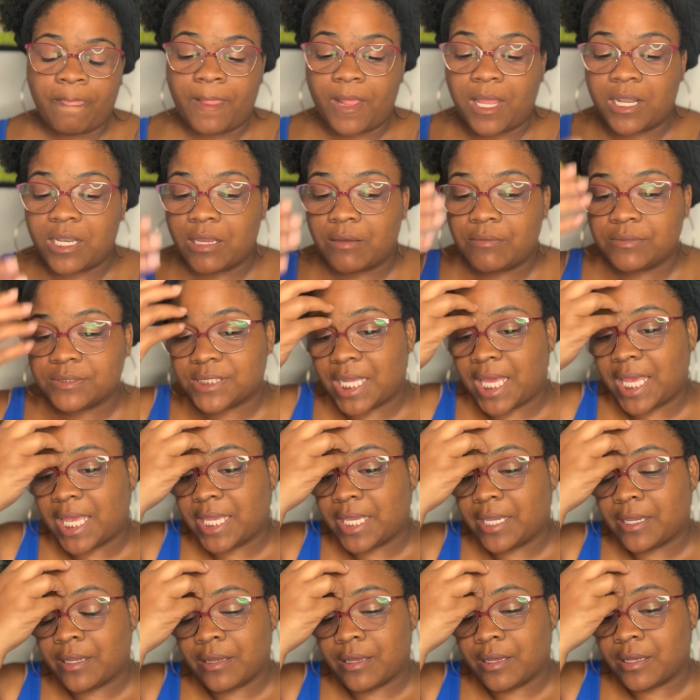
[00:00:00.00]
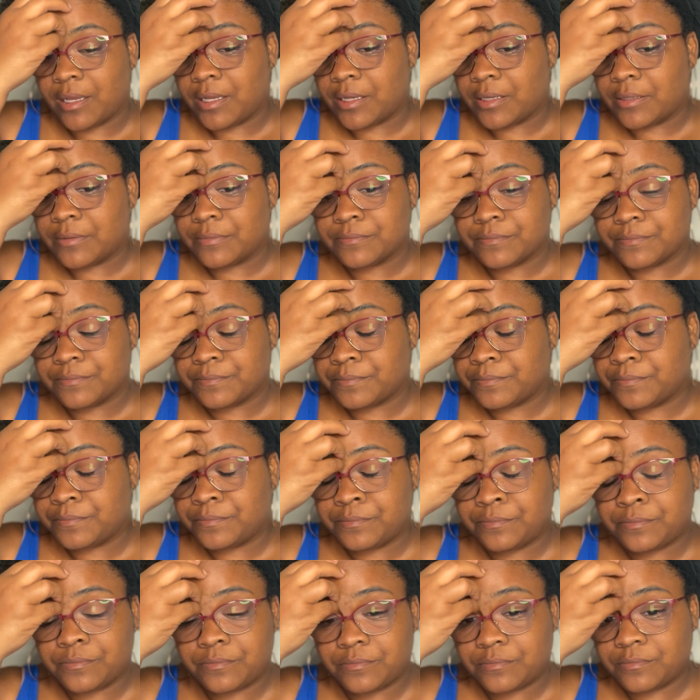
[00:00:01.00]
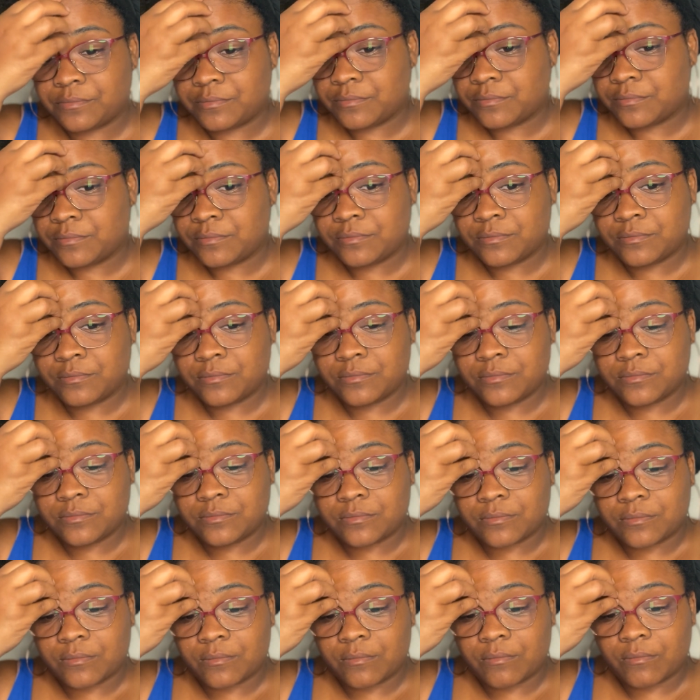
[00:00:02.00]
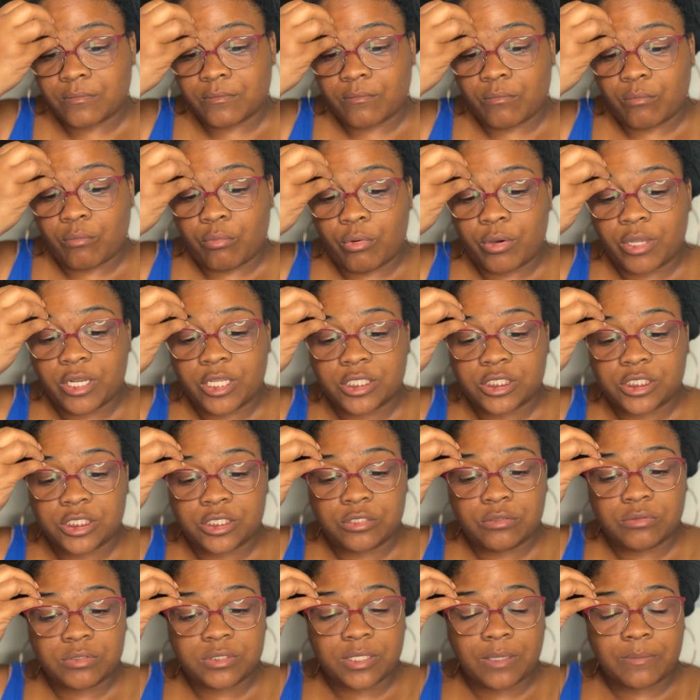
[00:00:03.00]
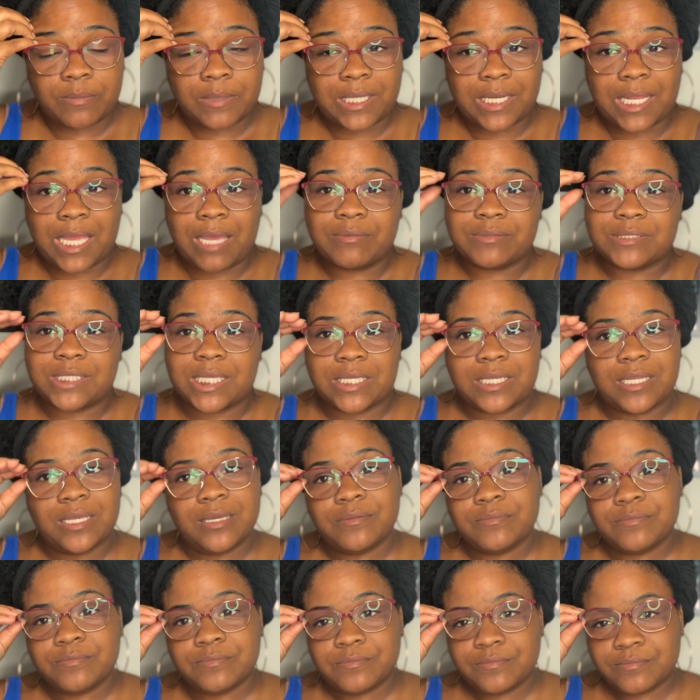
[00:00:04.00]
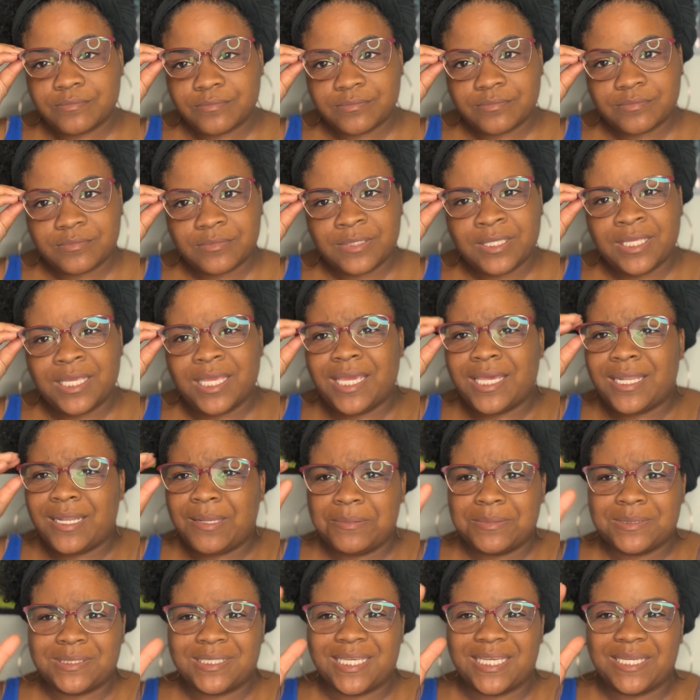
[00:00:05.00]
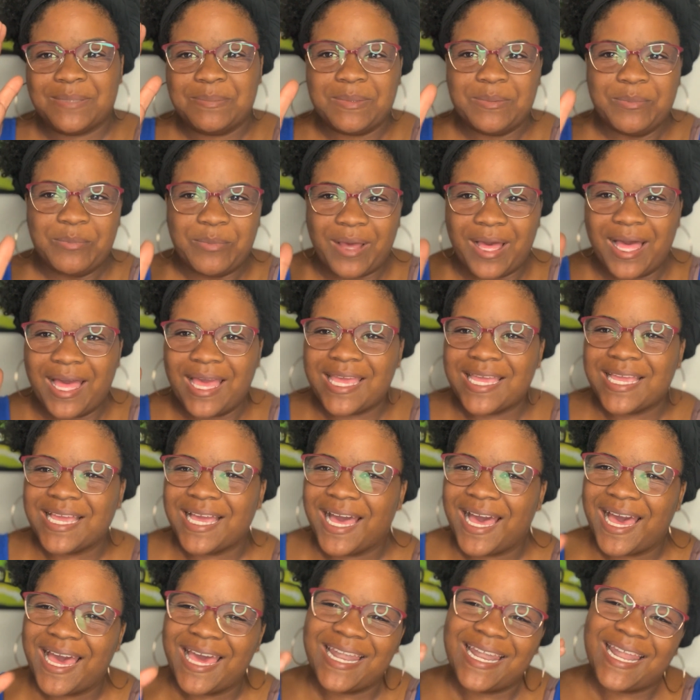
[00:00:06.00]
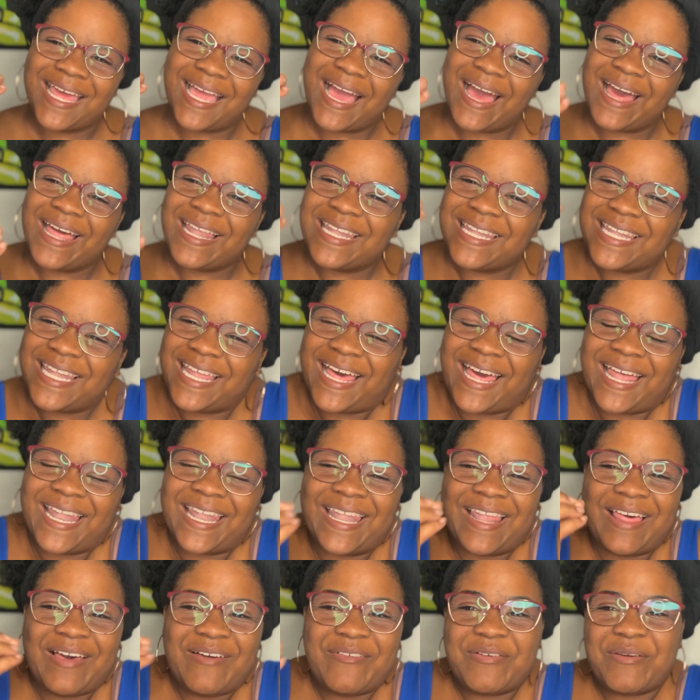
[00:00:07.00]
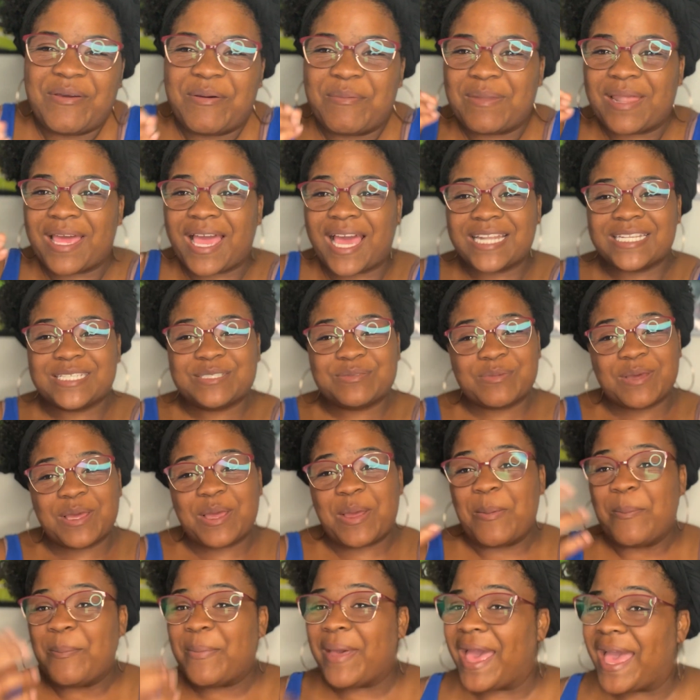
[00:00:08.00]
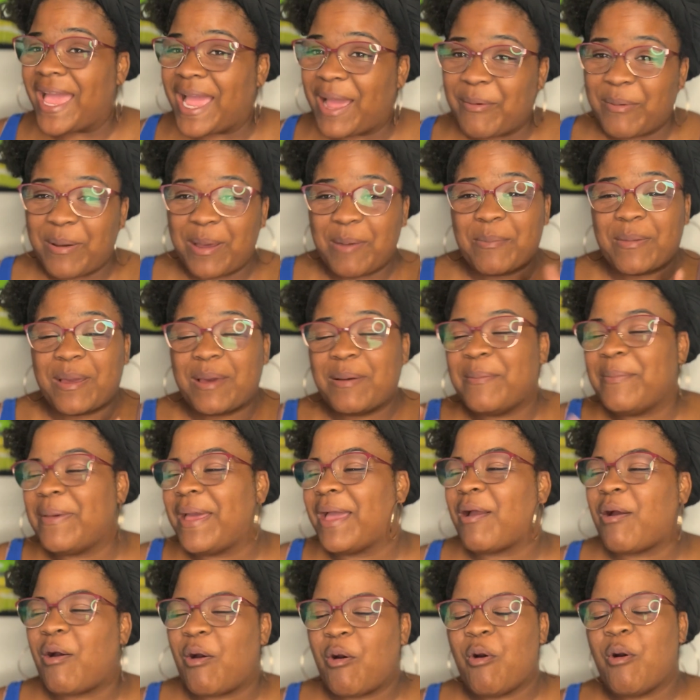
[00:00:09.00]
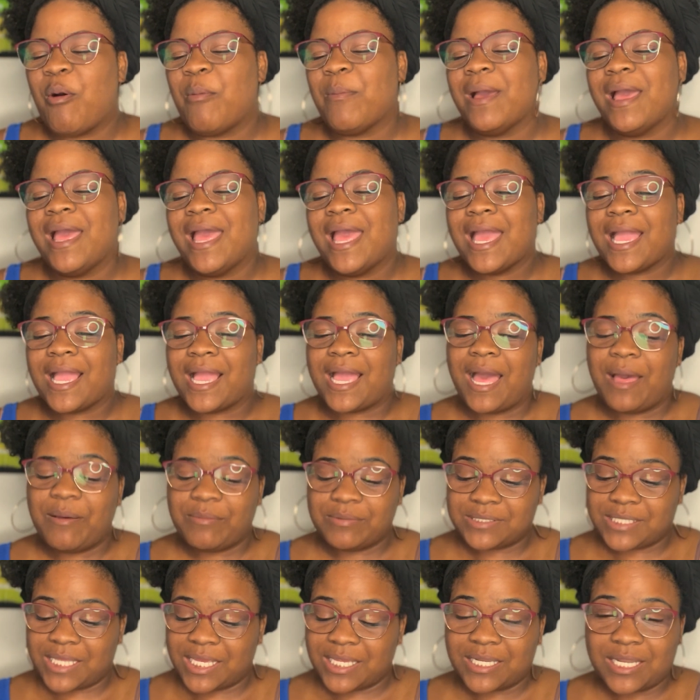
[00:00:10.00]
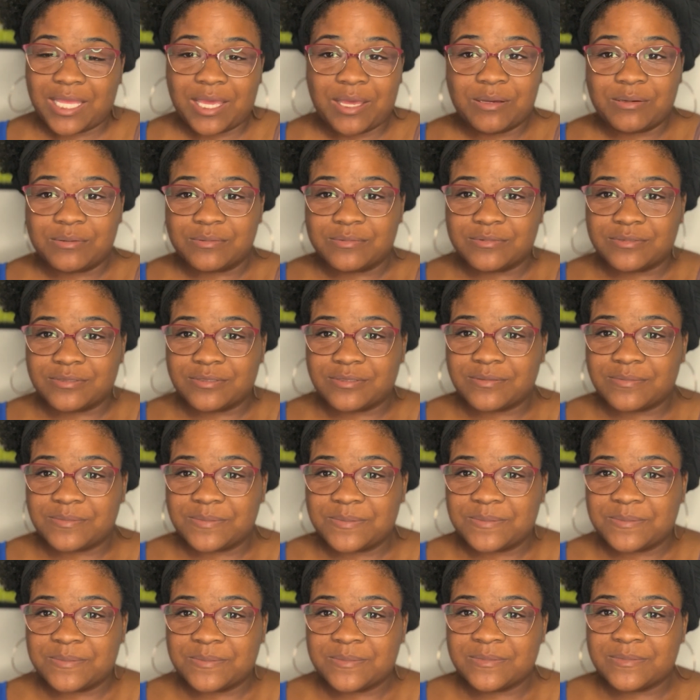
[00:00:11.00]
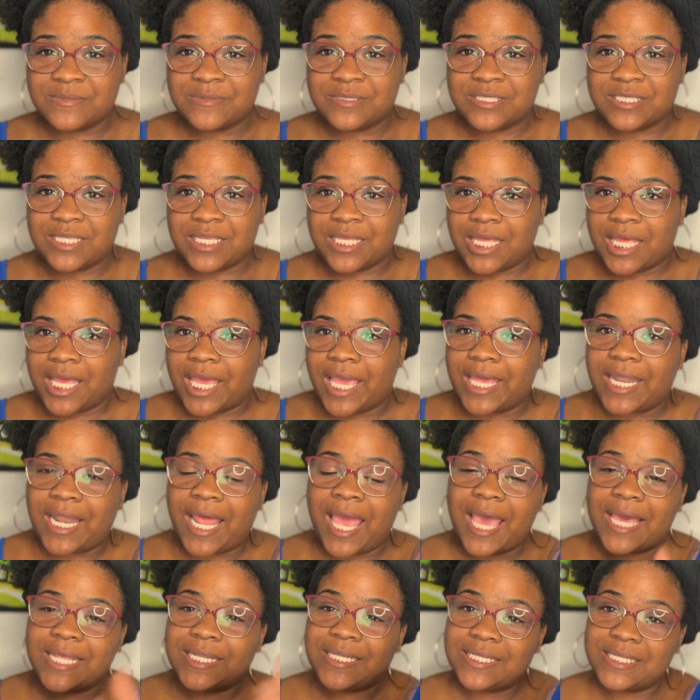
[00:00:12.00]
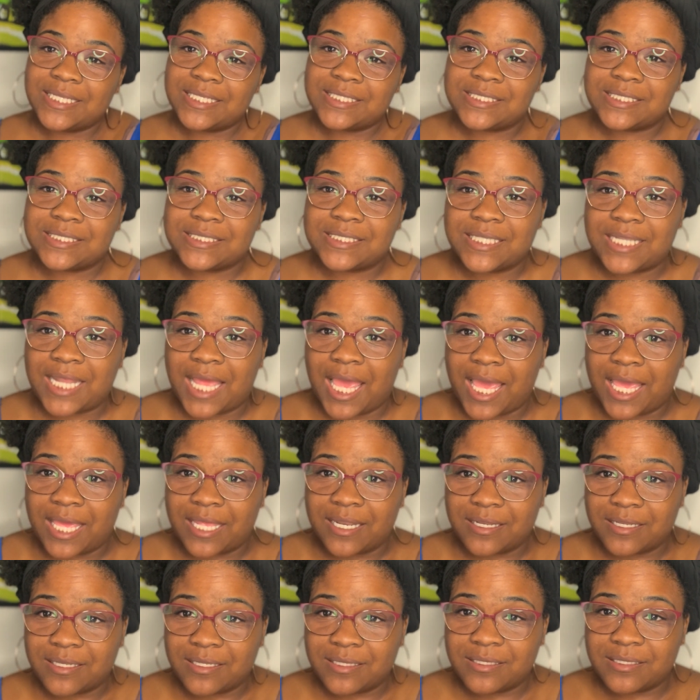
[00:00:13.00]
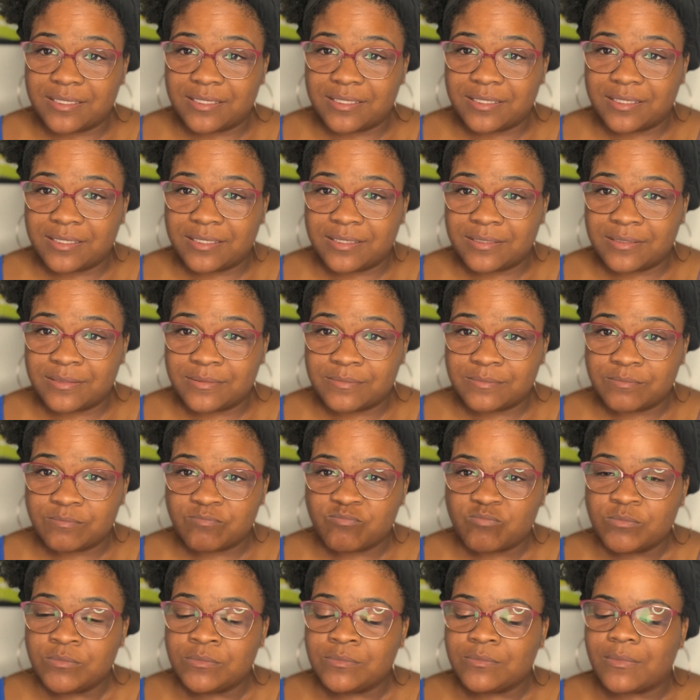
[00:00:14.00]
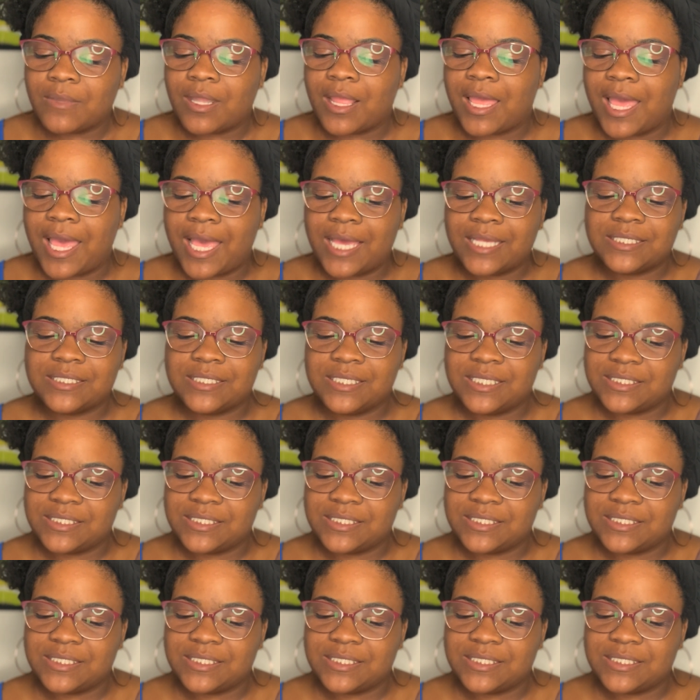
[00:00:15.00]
they was like, wanted to do something. God was like, no. And I was like, but why, God? Like, I love him. Like, I just want him back. I want him to come back home. God was like, no. And I had to listen to that. I had